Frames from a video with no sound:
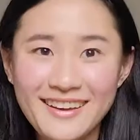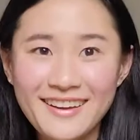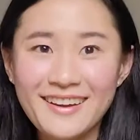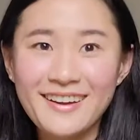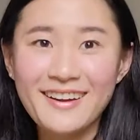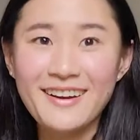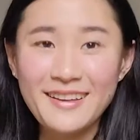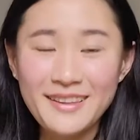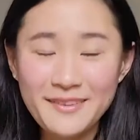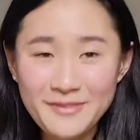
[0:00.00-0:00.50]

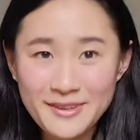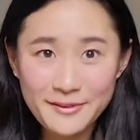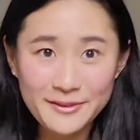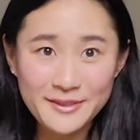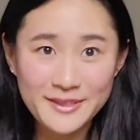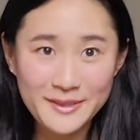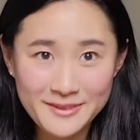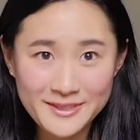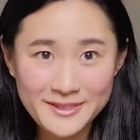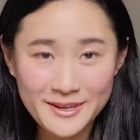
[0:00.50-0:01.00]
Alright, let me give you a
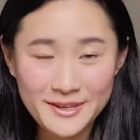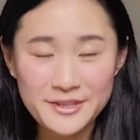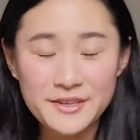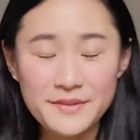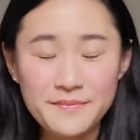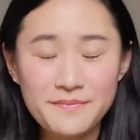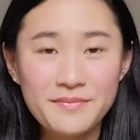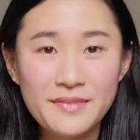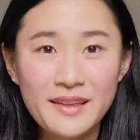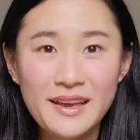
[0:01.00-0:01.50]

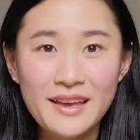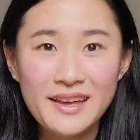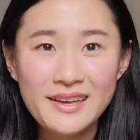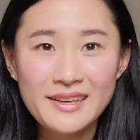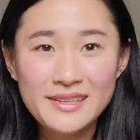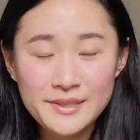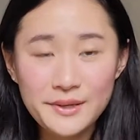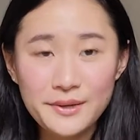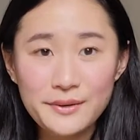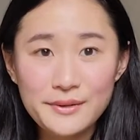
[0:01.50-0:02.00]
demonstration.
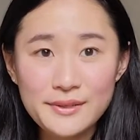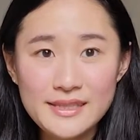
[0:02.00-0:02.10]
So